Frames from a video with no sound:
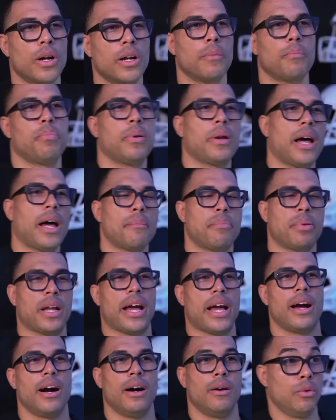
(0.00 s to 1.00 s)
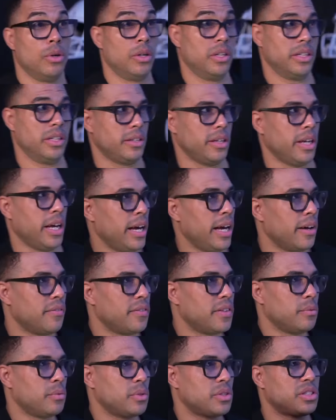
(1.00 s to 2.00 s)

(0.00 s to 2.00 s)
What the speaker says: to play? Well, yeah, if it was